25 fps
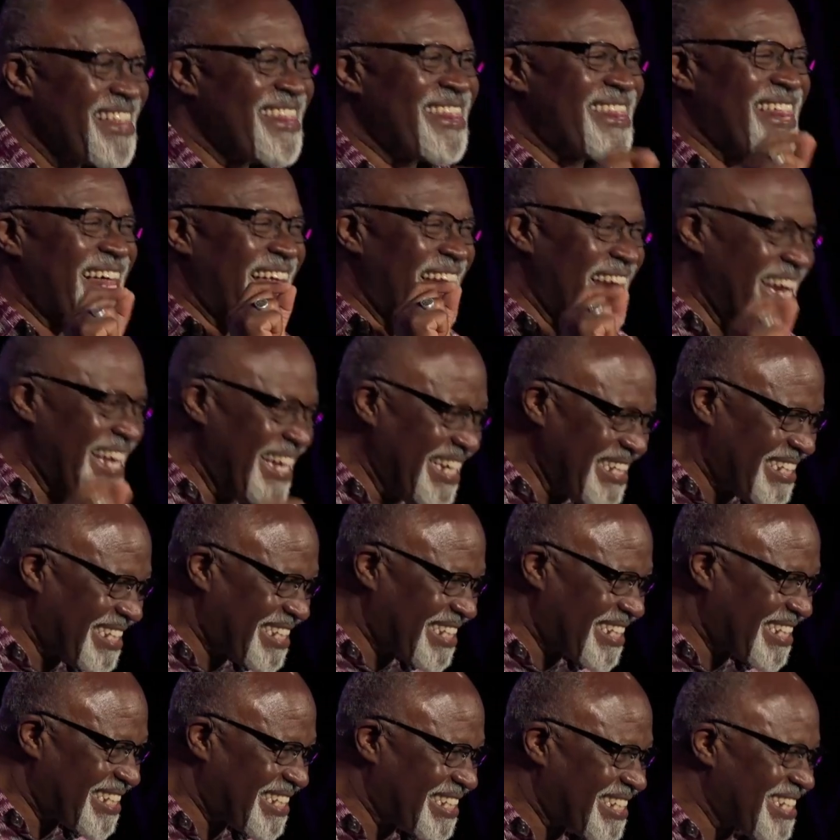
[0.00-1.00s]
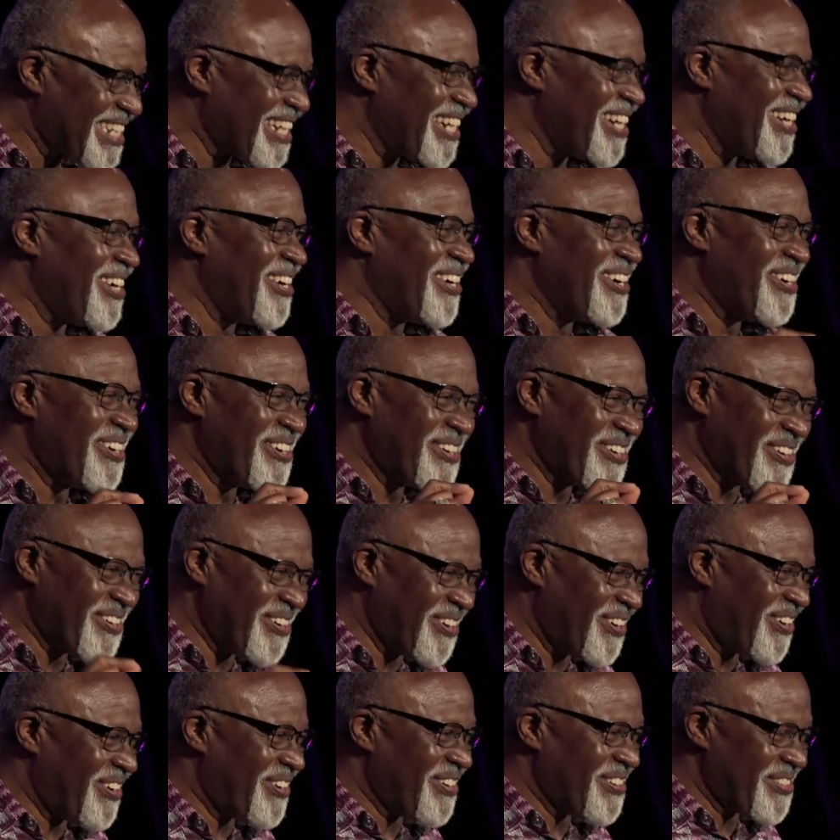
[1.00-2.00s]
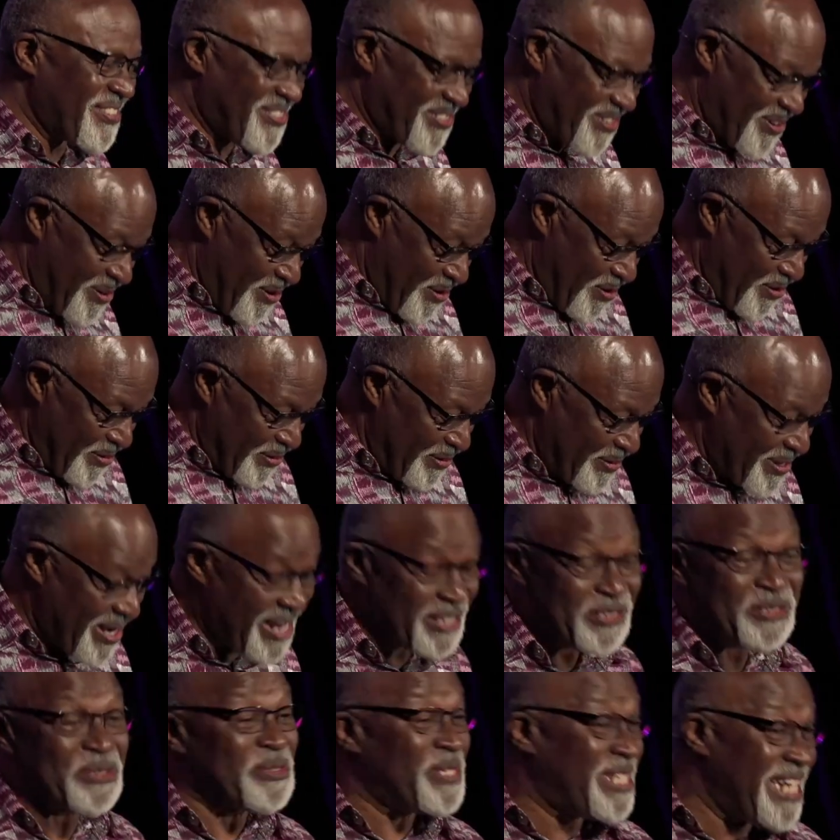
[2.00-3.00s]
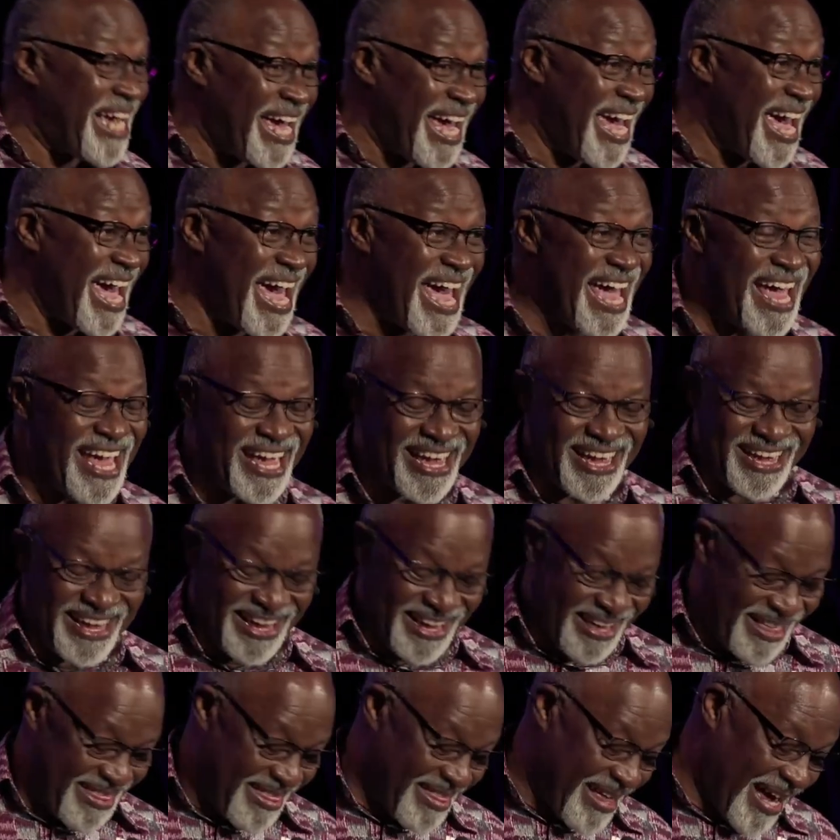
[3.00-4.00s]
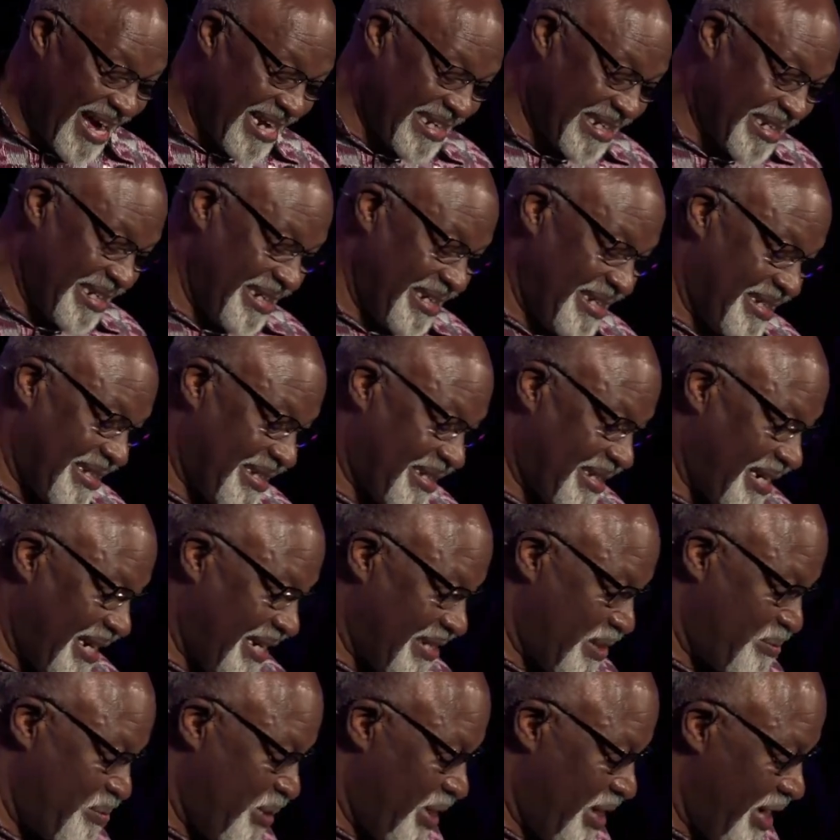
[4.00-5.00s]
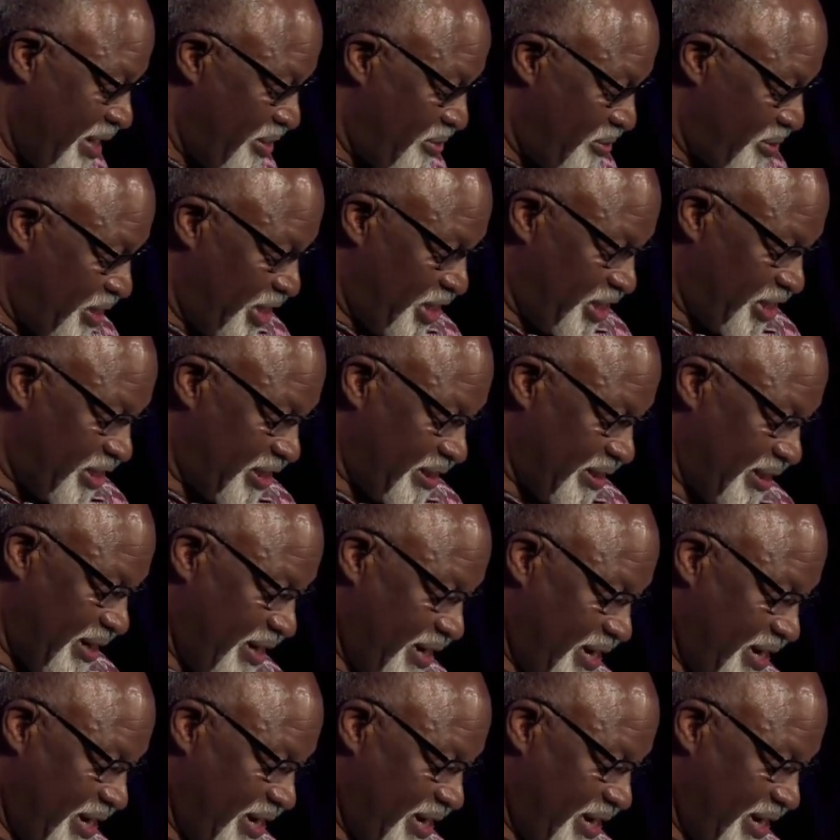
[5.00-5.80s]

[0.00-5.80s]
Amen. The list goes on. Today, that list has been enriched